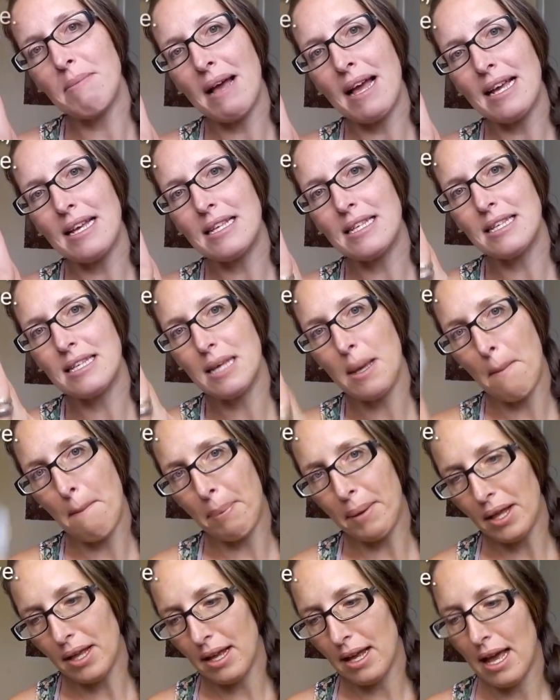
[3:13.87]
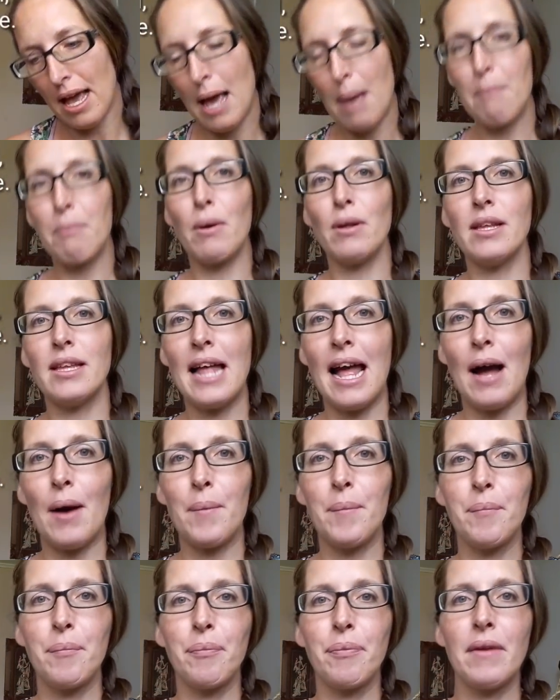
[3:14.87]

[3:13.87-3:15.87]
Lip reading: the base and pull it out.